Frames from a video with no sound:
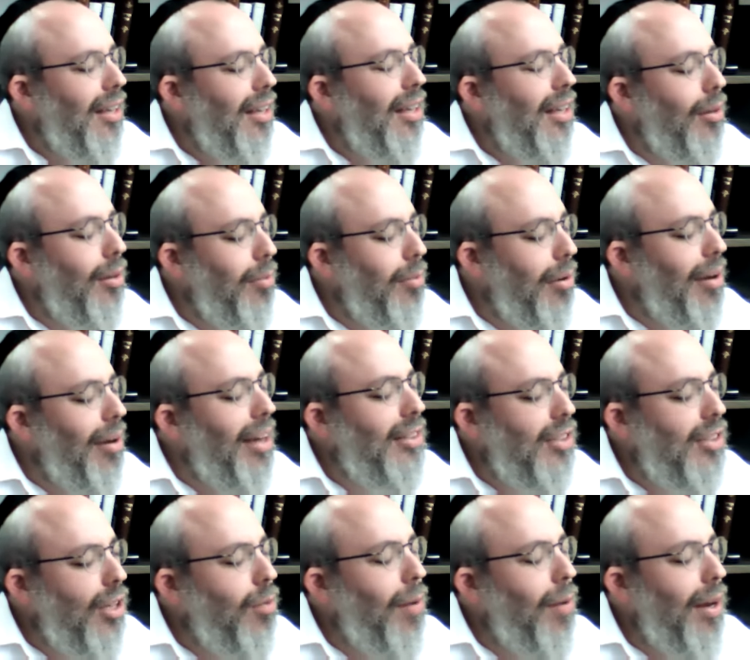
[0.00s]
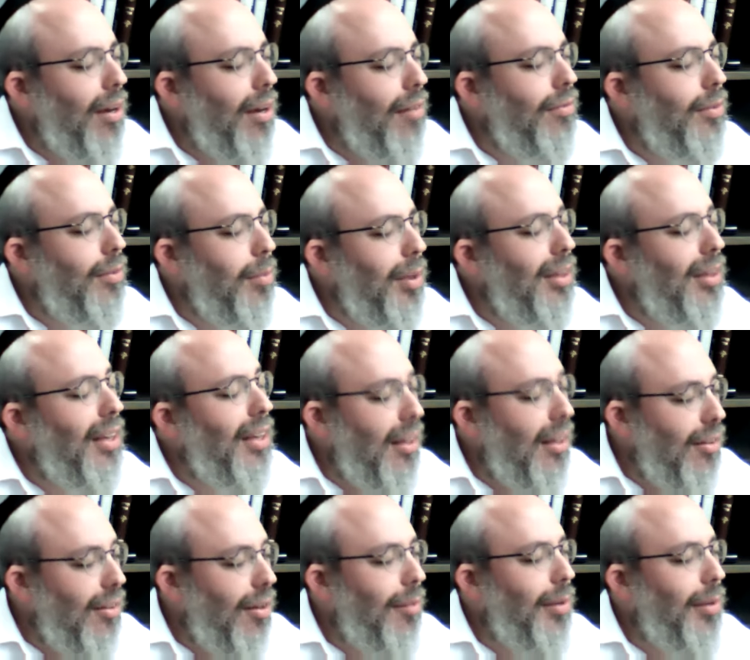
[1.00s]
you know, we're actually quite comfortable
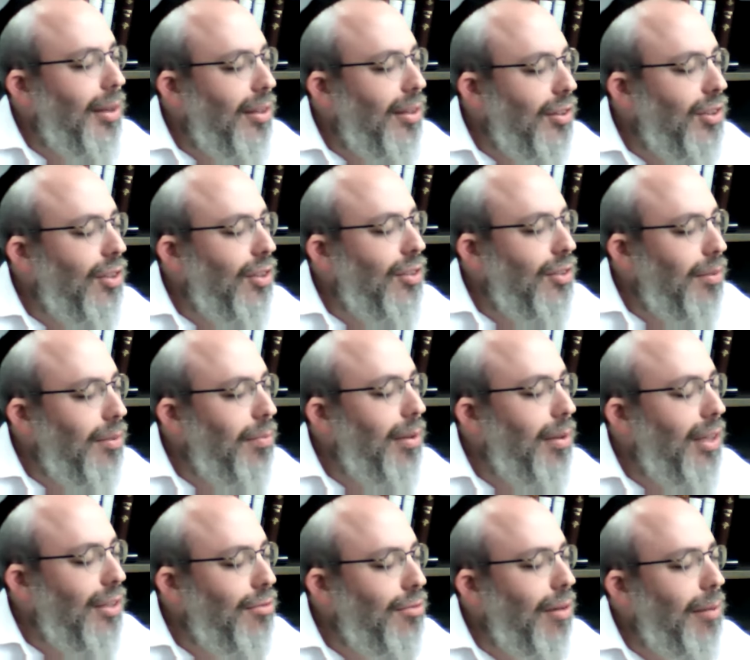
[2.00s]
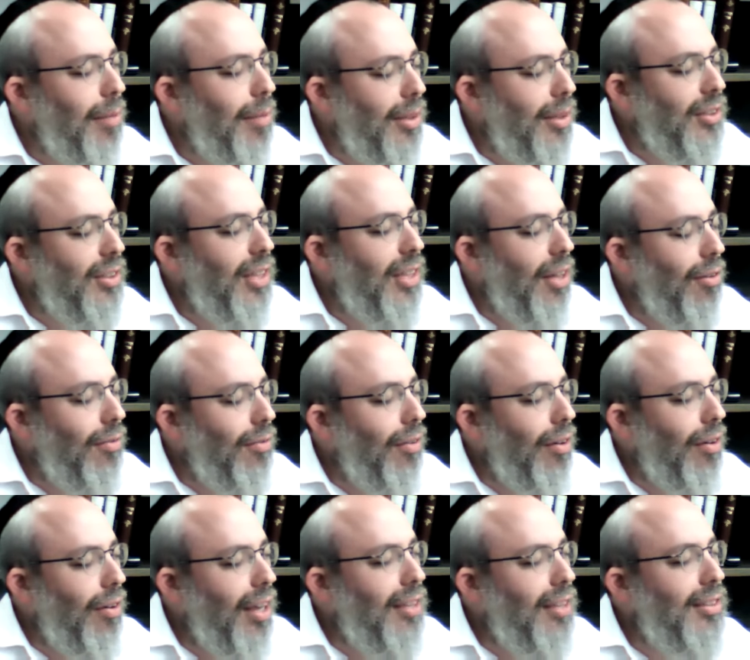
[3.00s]
not coming to Shul, so please, Rabbi, just get off
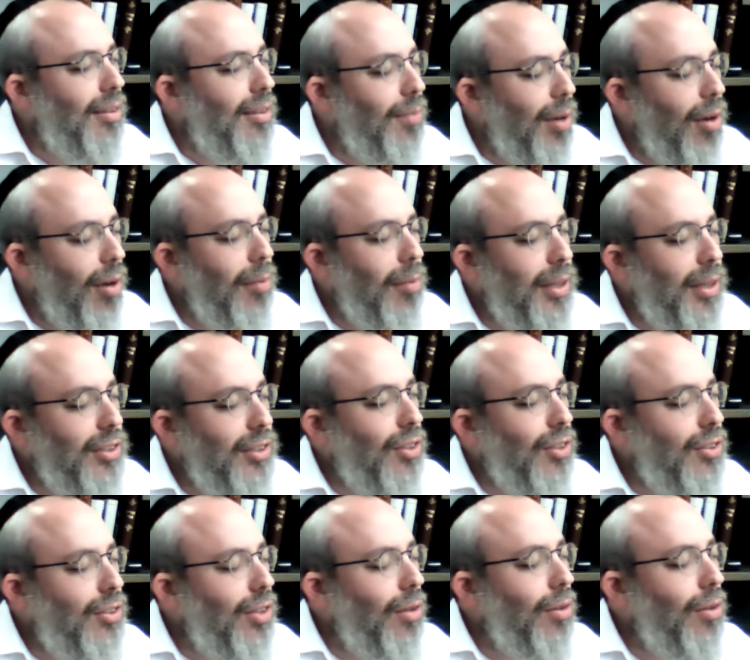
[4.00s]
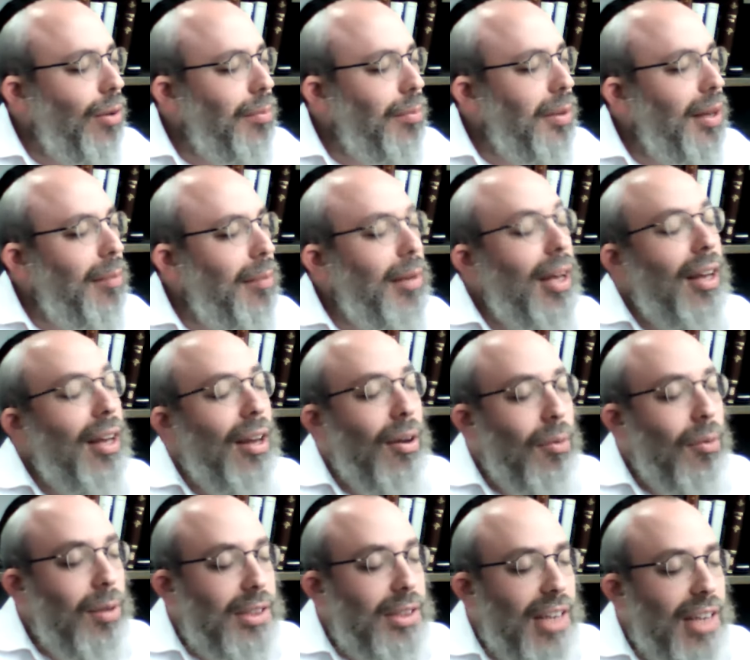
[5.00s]
our case, and we hope that Shuls don't open up.
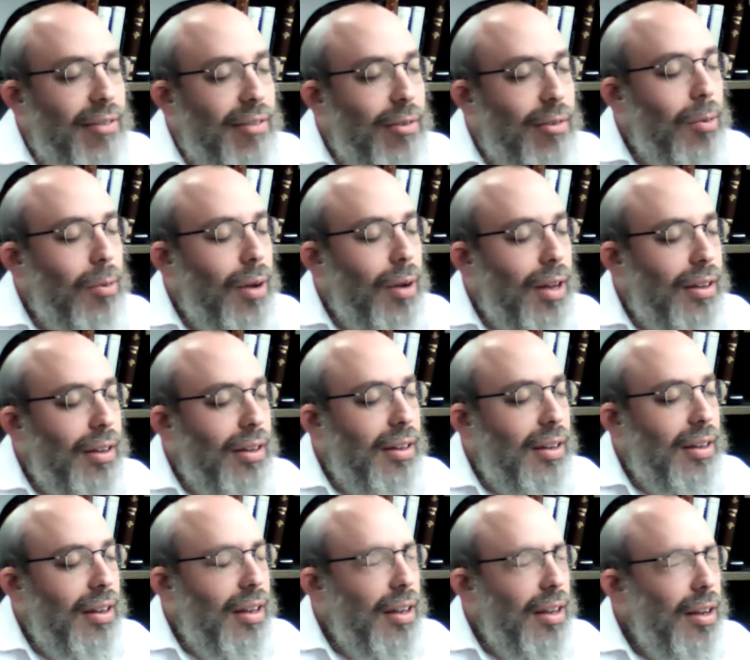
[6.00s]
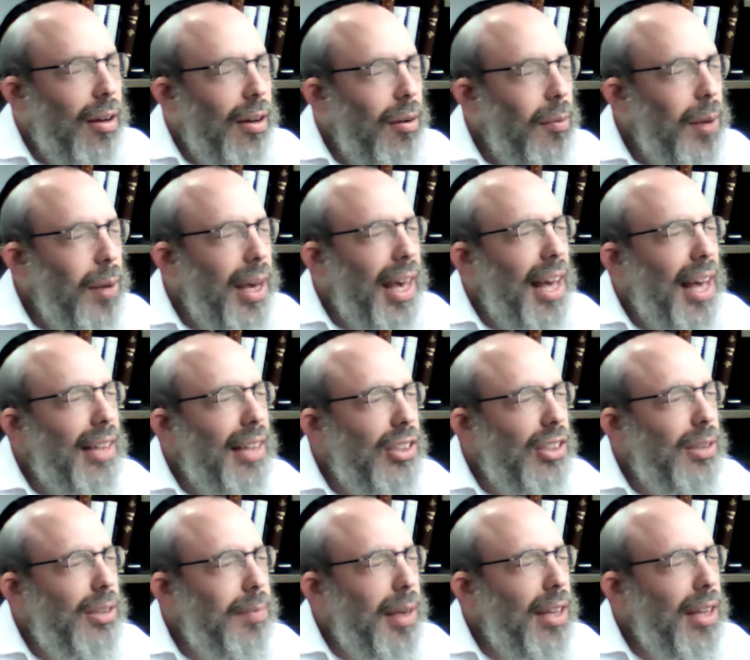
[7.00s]
Whichever one, we can't
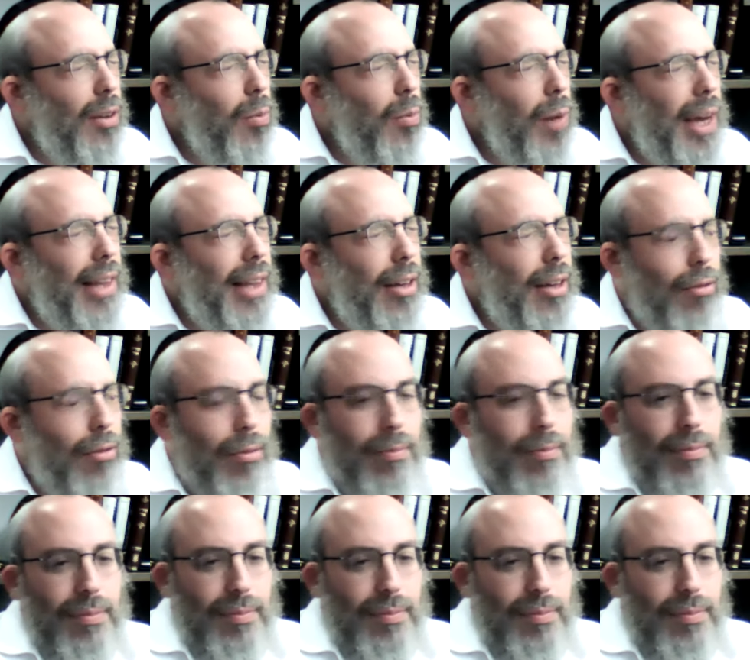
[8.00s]
just be in a waiting room.